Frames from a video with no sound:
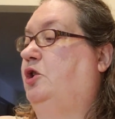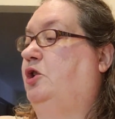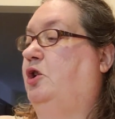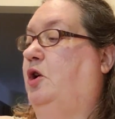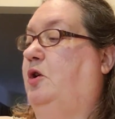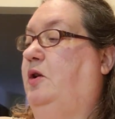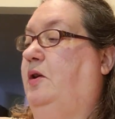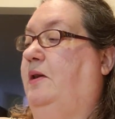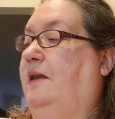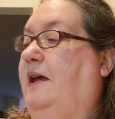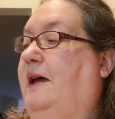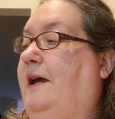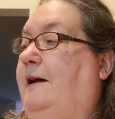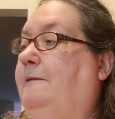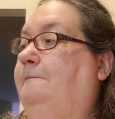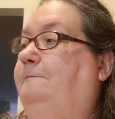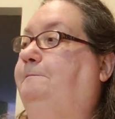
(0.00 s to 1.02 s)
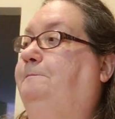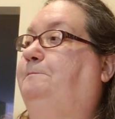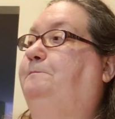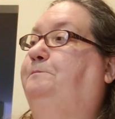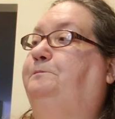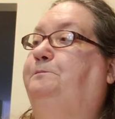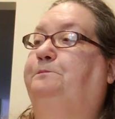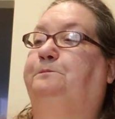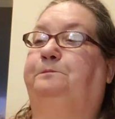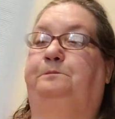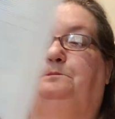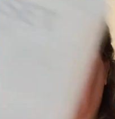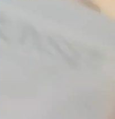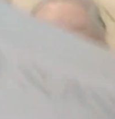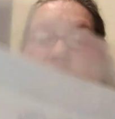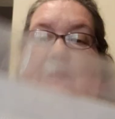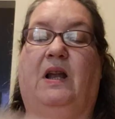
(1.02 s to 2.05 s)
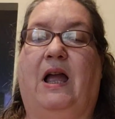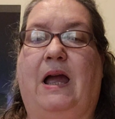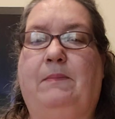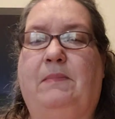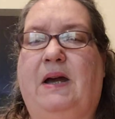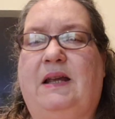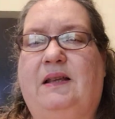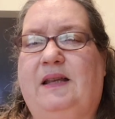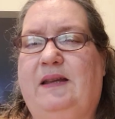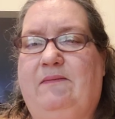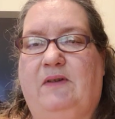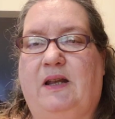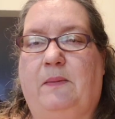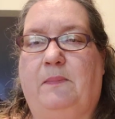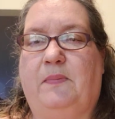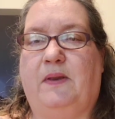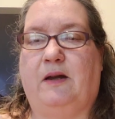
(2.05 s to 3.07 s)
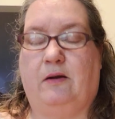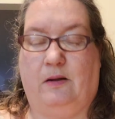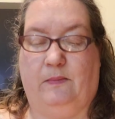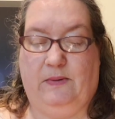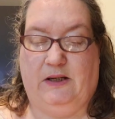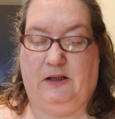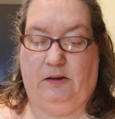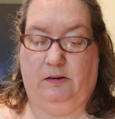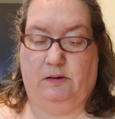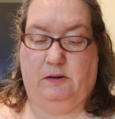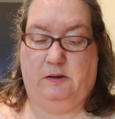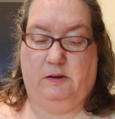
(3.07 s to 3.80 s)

I would show you that. I might leave it up there. I mean...